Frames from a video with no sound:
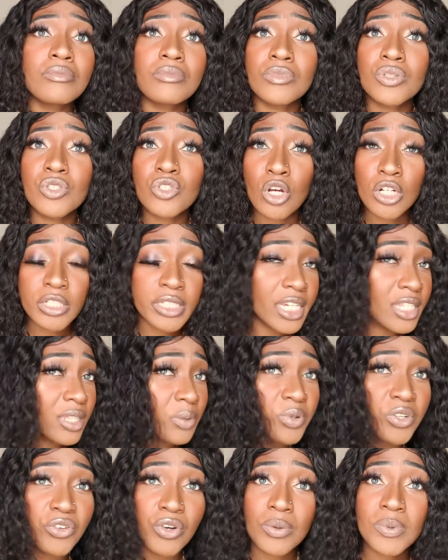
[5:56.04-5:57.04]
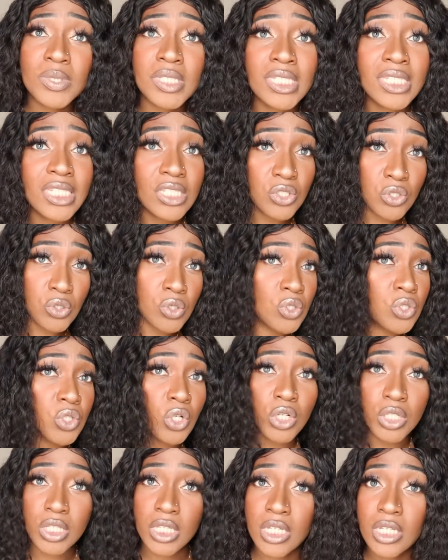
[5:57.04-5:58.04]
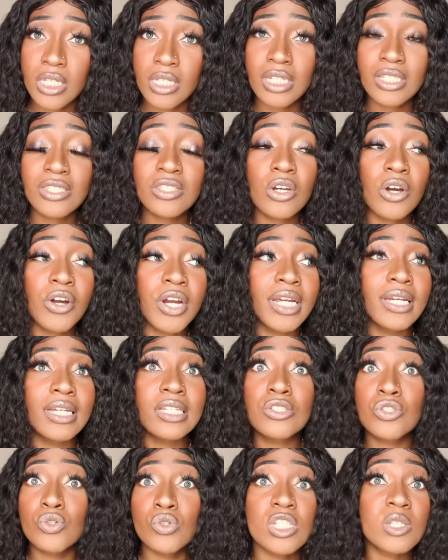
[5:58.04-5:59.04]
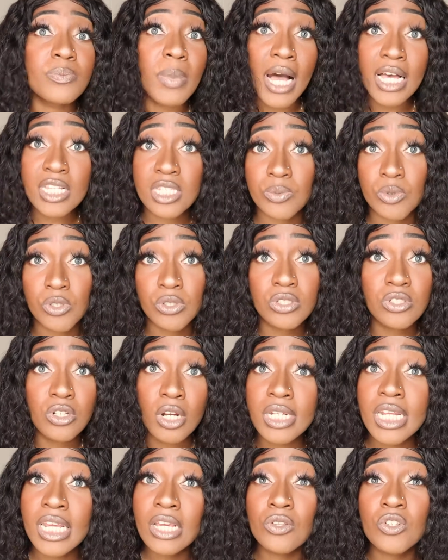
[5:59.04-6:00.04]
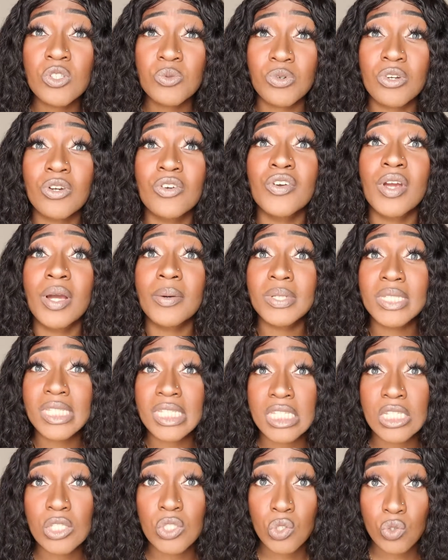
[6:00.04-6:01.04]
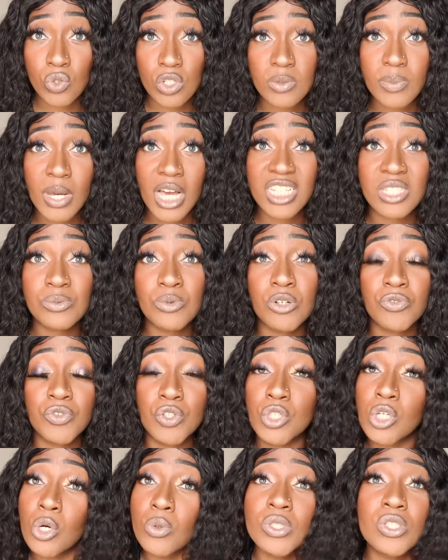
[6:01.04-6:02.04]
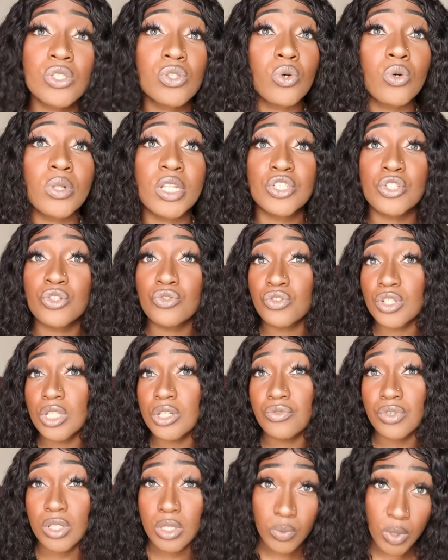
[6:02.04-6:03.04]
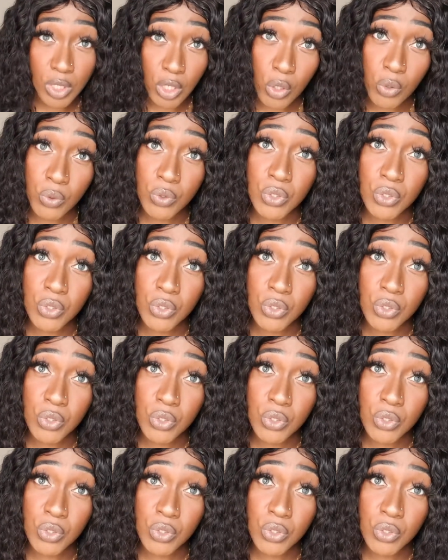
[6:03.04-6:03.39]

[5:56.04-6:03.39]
start taking the prerequisites as soon as possible. Start taking those prerequisites as soon as possible if you know it's a school that you really want to go